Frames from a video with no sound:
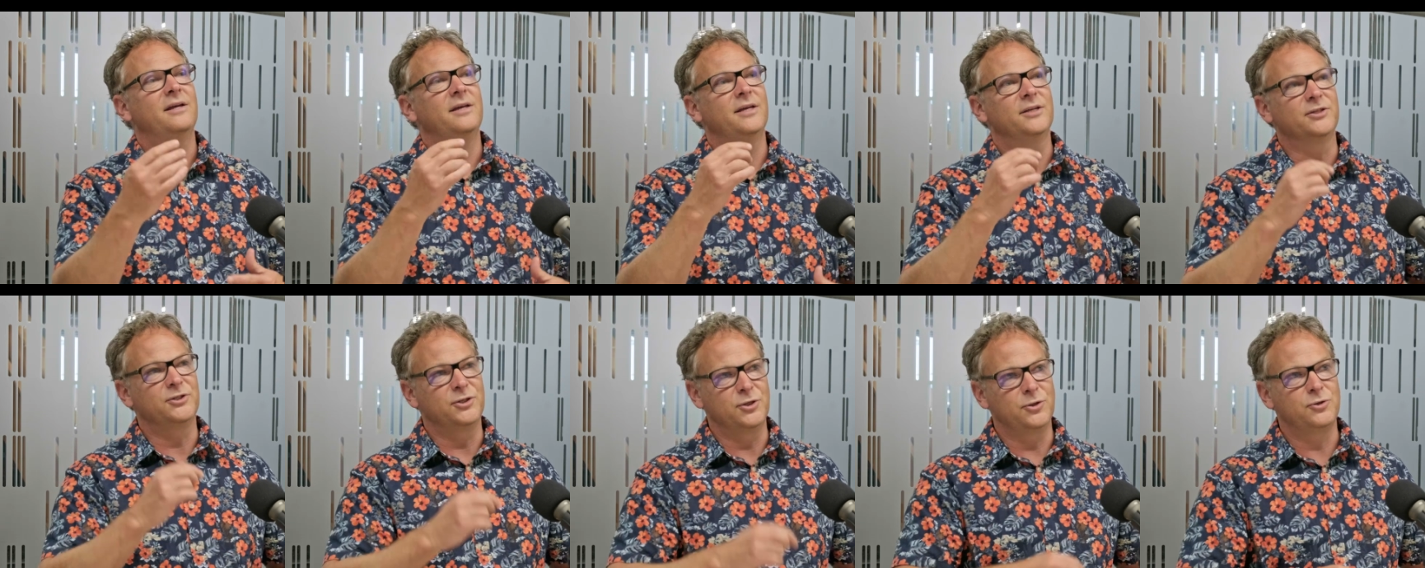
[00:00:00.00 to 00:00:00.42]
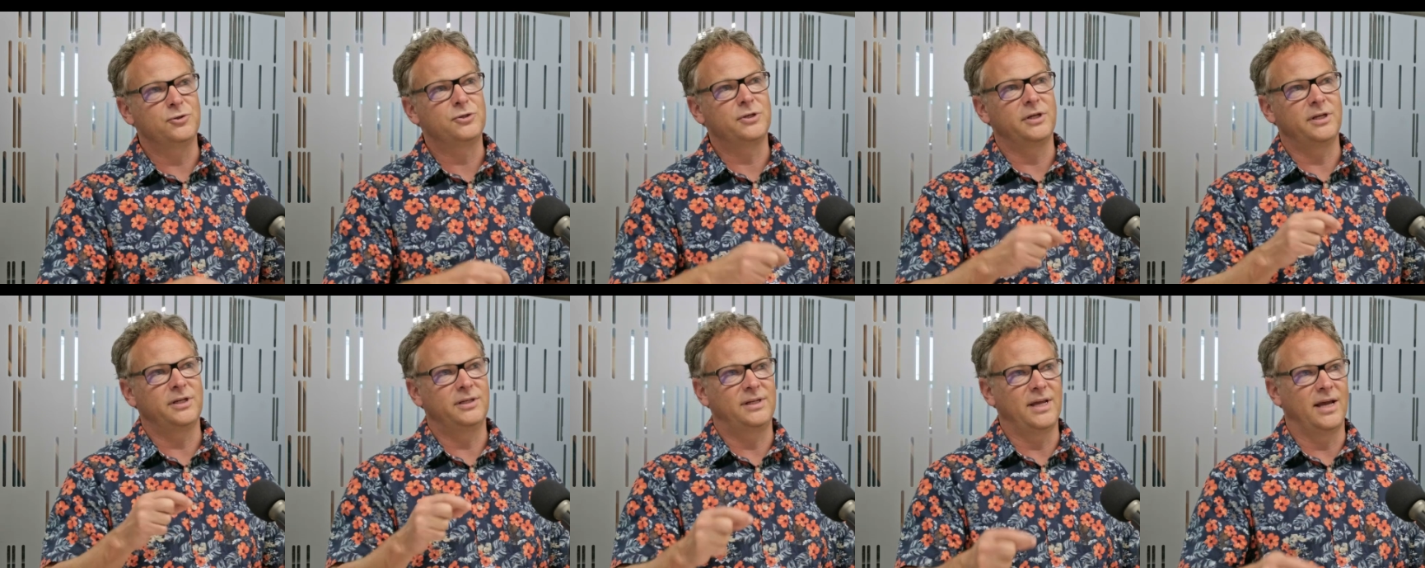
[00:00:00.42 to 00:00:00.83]
is
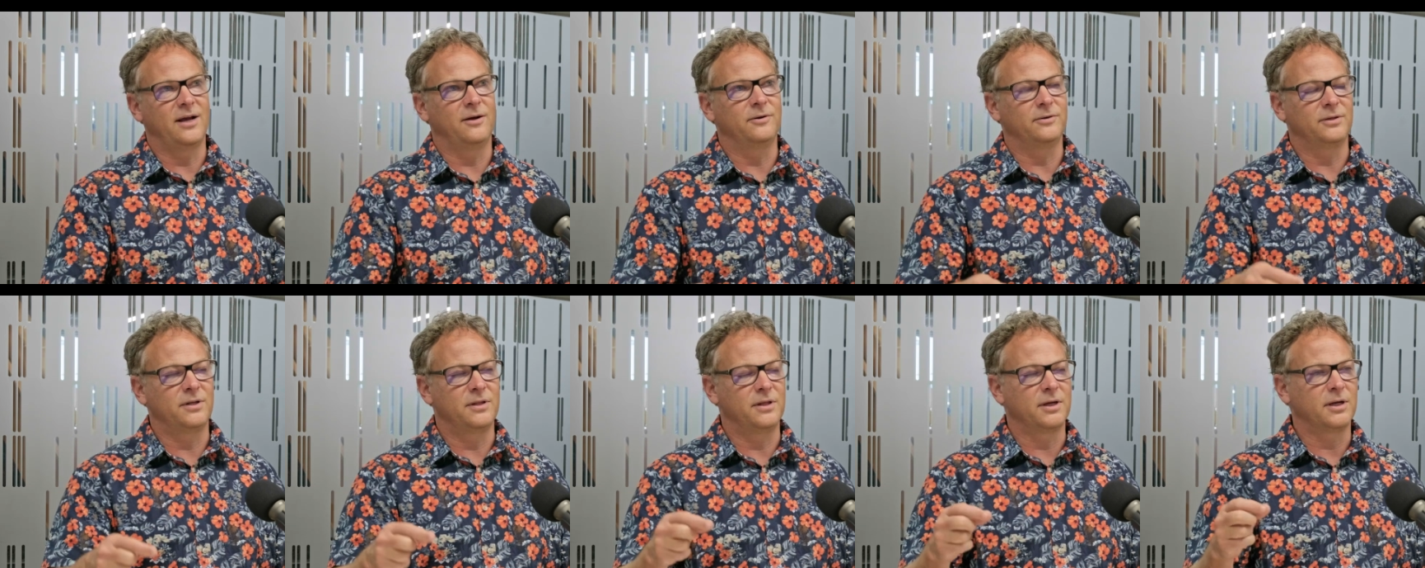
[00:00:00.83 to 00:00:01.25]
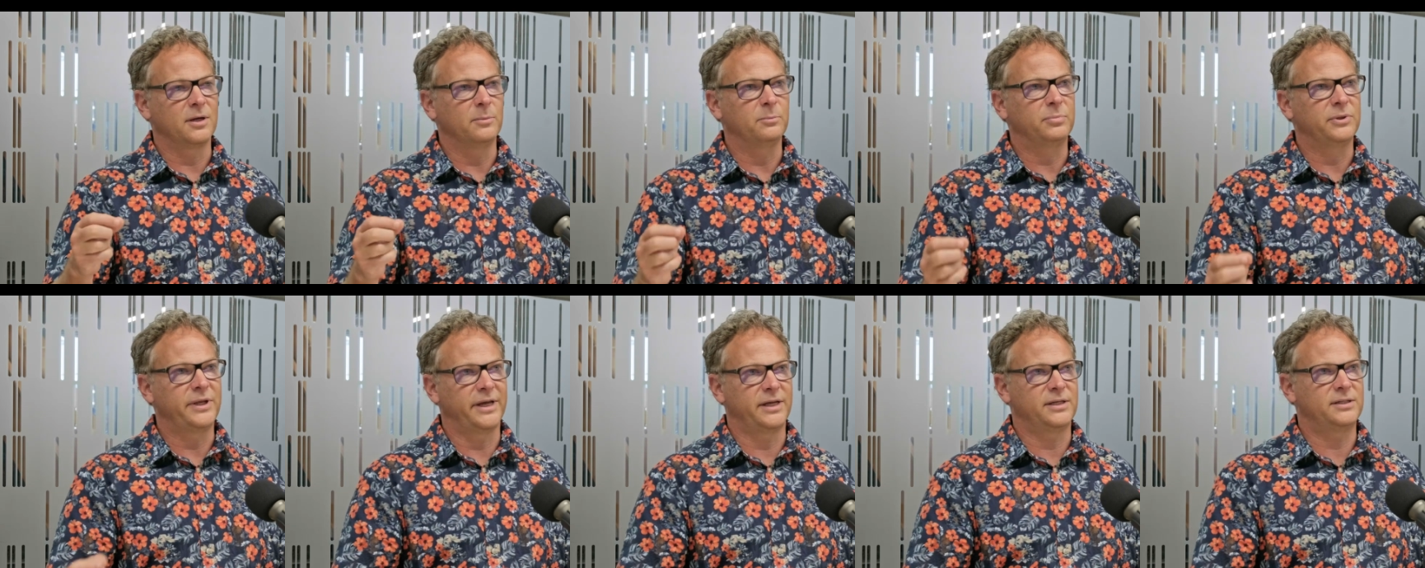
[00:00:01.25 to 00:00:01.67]
usually down to the
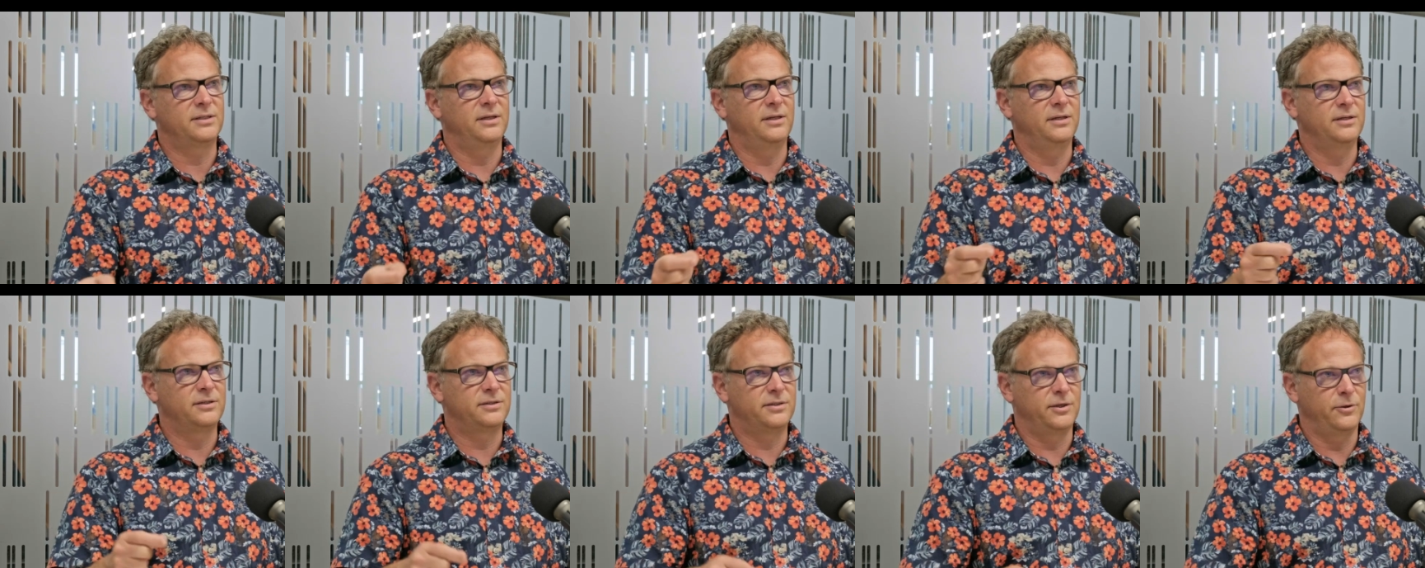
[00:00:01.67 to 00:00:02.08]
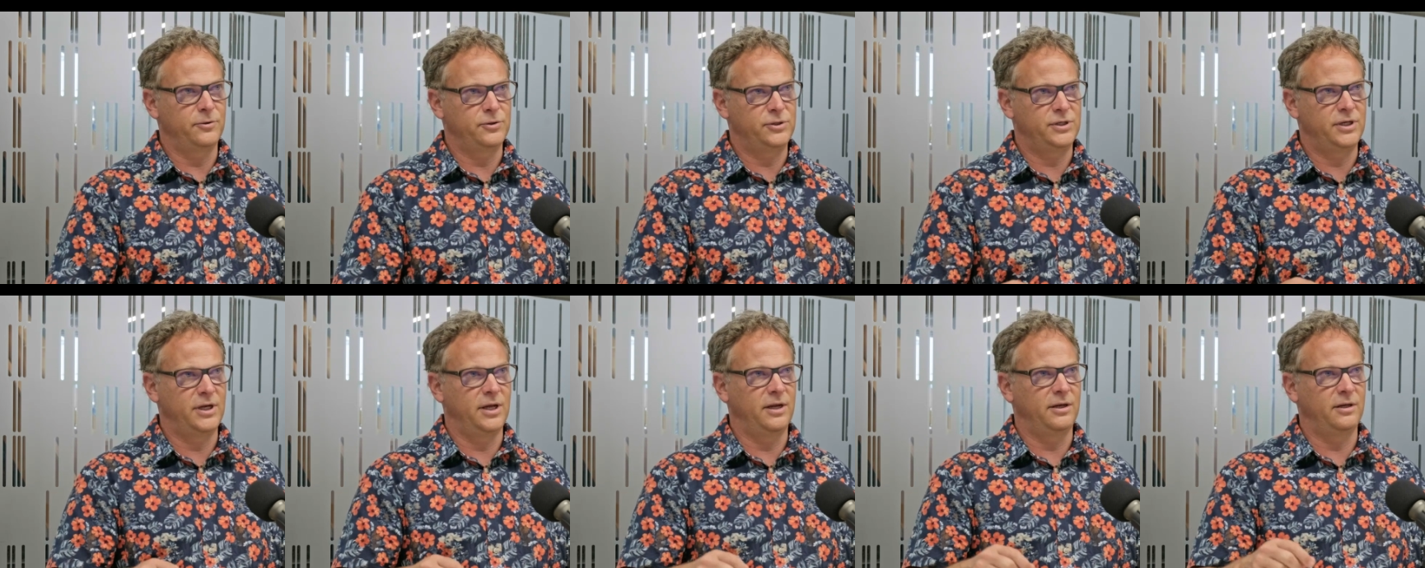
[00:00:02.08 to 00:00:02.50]
complexity
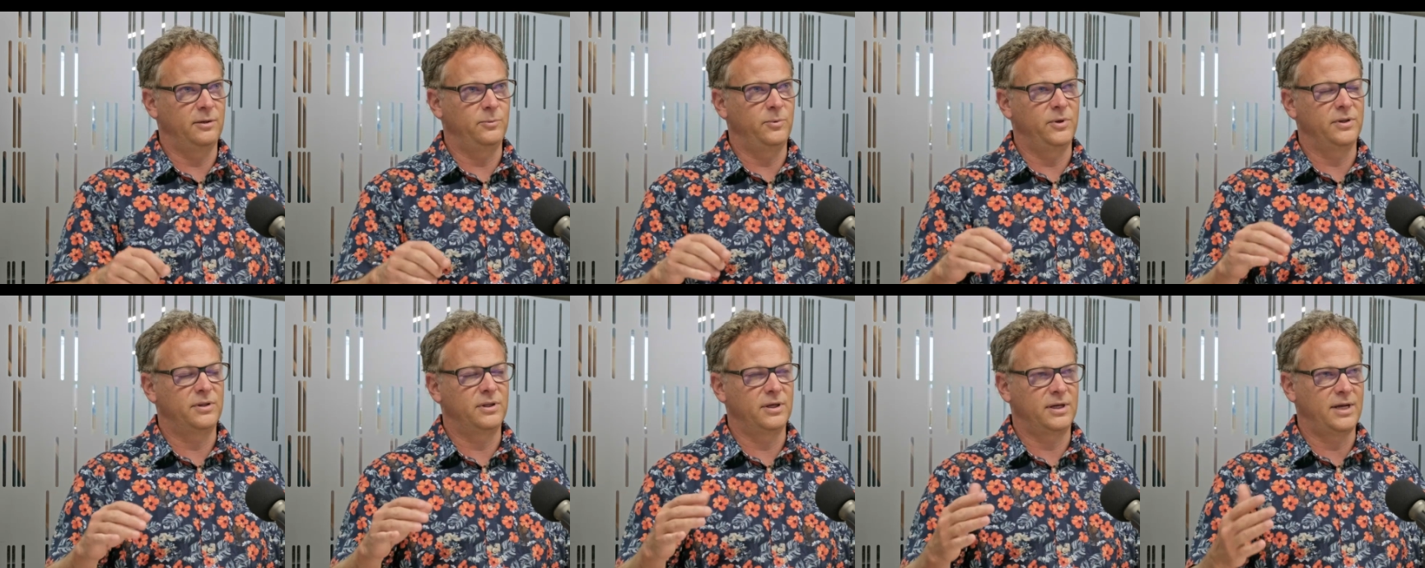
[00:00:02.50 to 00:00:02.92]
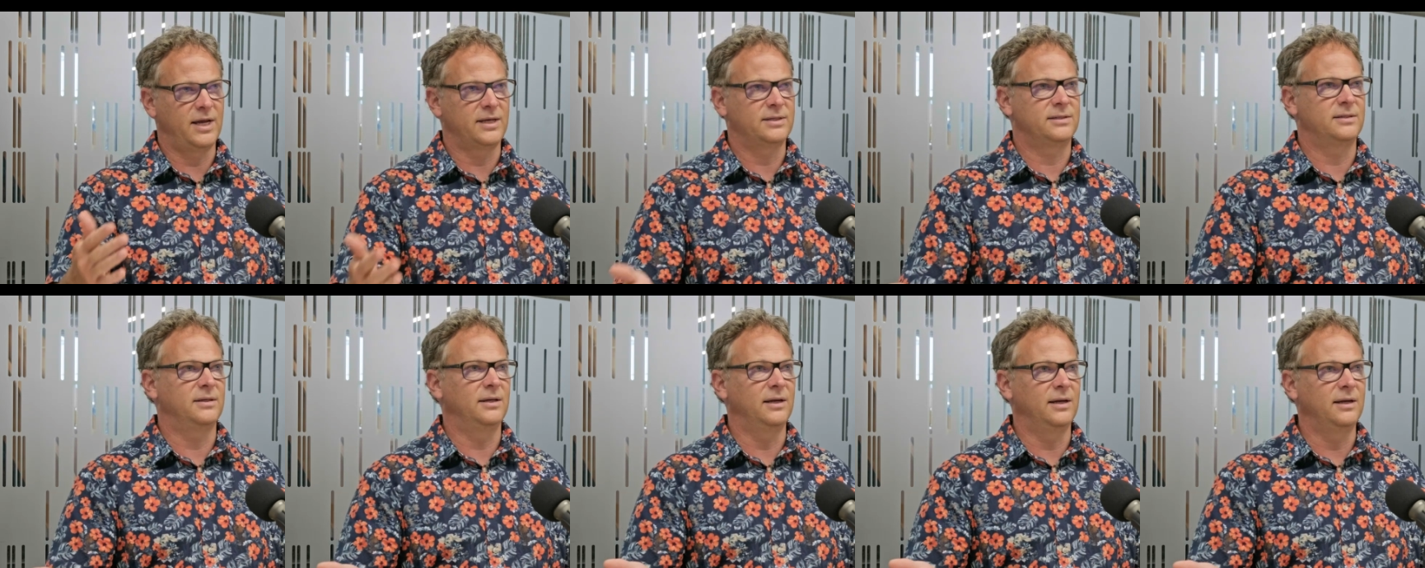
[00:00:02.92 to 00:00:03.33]
associated with the
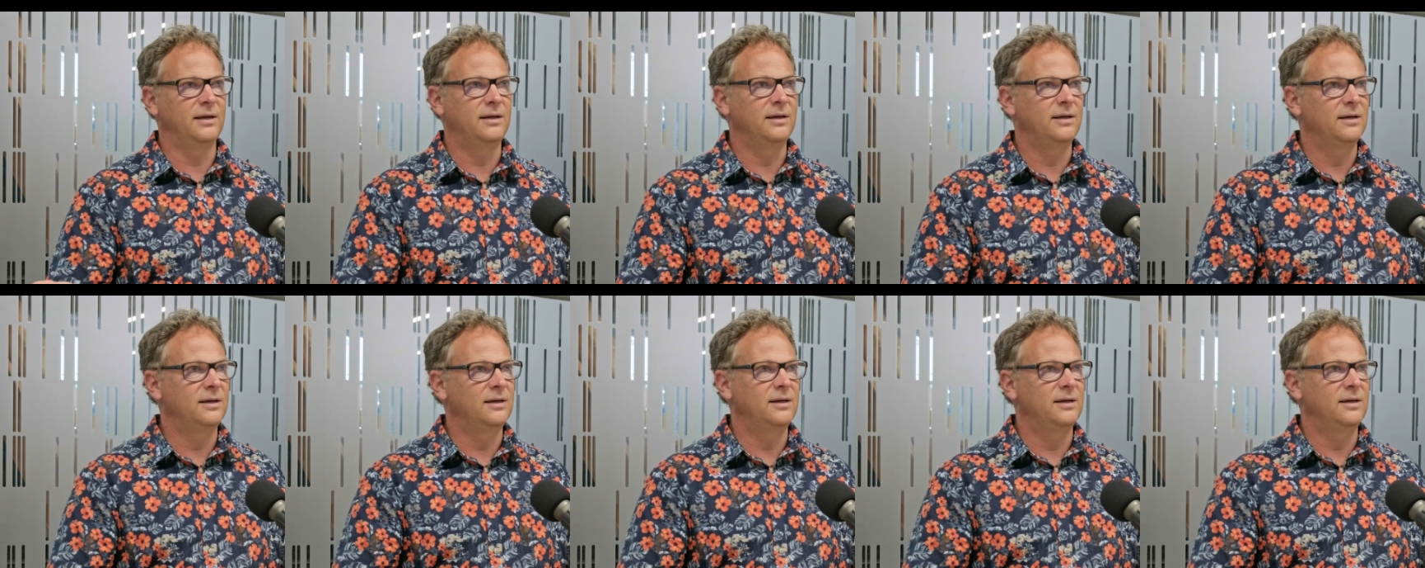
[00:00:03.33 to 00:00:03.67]
custody.